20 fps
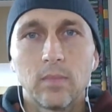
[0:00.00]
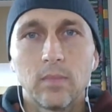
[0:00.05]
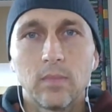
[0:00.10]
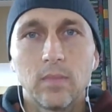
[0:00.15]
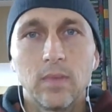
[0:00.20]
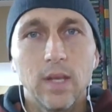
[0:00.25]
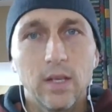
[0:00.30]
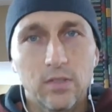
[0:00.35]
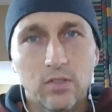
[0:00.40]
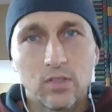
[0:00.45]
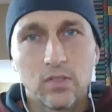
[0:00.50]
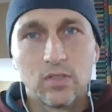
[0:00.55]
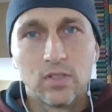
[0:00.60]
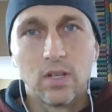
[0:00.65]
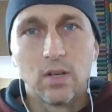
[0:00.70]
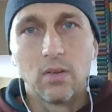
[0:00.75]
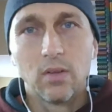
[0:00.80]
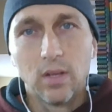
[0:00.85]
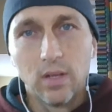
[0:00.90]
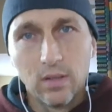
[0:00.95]

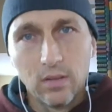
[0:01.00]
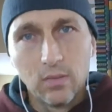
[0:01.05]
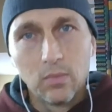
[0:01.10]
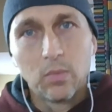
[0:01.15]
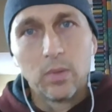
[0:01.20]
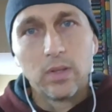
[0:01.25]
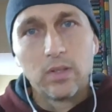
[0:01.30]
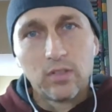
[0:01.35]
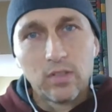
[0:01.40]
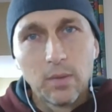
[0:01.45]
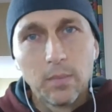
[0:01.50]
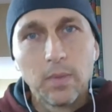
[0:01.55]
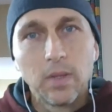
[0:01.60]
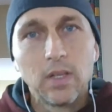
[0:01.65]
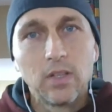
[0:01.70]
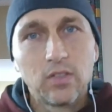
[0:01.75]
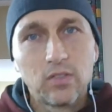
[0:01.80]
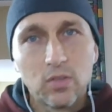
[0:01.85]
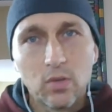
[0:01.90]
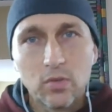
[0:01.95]
necessarily with some of
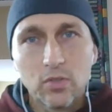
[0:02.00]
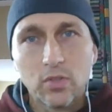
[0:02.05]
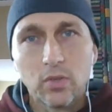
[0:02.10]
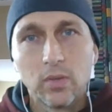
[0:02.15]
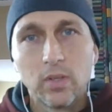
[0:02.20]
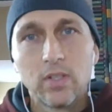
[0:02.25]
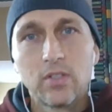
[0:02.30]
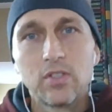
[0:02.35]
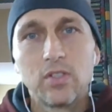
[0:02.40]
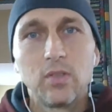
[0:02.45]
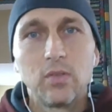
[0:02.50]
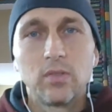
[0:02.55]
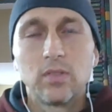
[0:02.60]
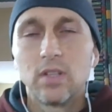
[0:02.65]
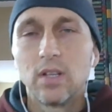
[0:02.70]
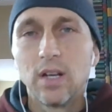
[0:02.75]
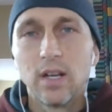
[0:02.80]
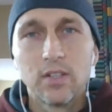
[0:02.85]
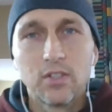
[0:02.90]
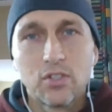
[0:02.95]
these social issues. They're
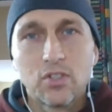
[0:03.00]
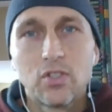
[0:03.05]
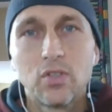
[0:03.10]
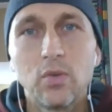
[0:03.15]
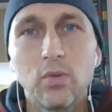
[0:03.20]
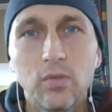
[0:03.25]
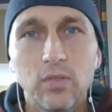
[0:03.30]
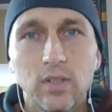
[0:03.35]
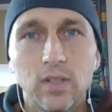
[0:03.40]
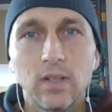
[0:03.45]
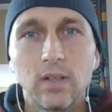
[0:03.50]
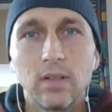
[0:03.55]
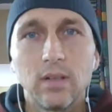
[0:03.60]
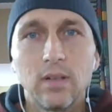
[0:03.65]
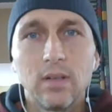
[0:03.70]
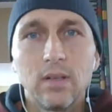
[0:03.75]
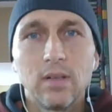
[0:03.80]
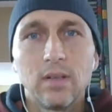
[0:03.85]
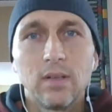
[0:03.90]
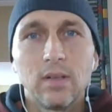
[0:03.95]
not choosing
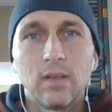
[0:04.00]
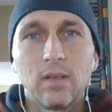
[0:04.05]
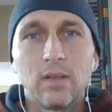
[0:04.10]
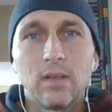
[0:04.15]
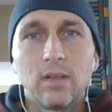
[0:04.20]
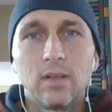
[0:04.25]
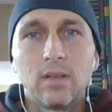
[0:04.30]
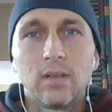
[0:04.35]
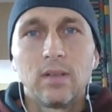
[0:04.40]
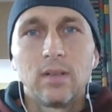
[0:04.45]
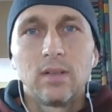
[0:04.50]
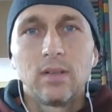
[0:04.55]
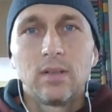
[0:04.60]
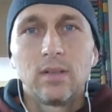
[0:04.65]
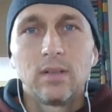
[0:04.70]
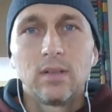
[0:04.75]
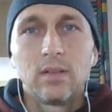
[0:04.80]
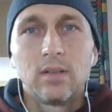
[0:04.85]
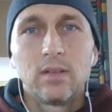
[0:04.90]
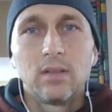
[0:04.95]

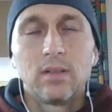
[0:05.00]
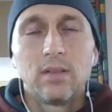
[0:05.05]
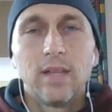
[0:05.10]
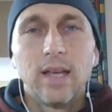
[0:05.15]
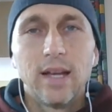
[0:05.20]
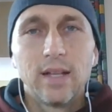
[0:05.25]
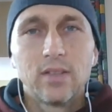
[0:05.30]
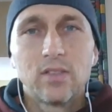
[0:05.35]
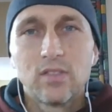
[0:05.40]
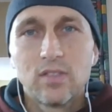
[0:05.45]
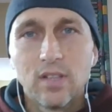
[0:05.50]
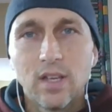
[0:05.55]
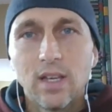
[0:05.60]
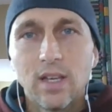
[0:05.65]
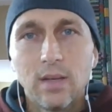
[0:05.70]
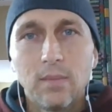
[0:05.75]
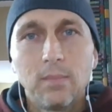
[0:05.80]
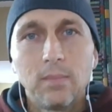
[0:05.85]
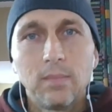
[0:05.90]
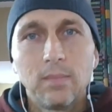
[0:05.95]
that
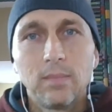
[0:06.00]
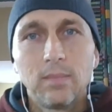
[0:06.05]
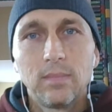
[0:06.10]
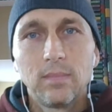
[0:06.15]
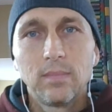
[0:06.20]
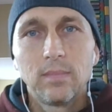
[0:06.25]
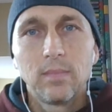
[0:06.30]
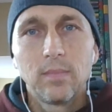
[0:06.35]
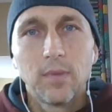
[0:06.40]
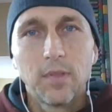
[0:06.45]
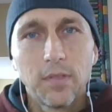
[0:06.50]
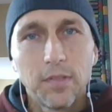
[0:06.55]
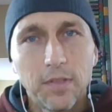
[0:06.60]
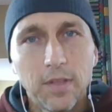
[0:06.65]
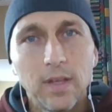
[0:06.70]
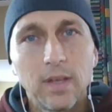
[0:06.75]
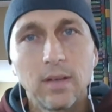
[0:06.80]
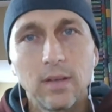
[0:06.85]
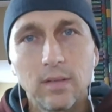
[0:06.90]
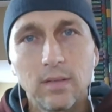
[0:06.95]
same
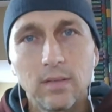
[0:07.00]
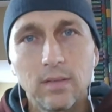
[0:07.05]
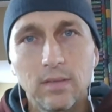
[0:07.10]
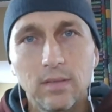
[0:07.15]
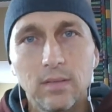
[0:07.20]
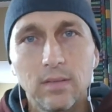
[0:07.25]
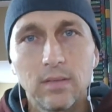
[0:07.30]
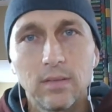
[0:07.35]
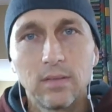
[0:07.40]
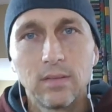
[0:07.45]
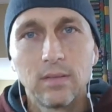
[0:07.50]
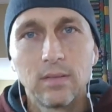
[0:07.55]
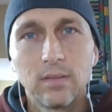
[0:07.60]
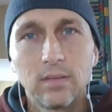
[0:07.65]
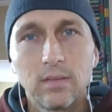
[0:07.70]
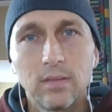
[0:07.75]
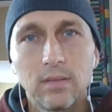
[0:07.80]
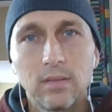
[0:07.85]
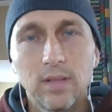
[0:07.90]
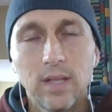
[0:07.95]
thing,
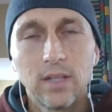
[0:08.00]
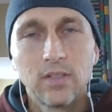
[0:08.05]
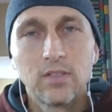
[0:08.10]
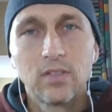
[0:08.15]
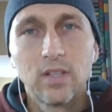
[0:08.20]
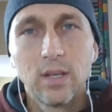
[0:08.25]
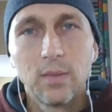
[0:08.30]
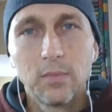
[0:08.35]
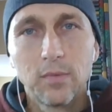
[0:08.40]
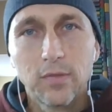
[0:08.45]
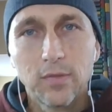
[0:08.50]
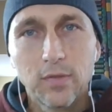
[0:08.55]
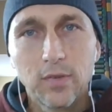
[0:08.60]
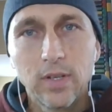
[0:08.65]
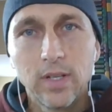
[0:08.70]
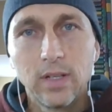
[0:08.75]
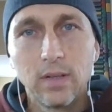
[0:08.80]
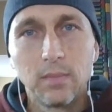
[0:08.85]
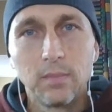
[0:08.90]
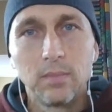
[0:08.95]
that same
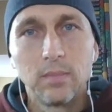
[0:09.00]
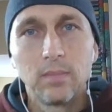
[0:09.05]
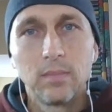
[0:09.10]
freedom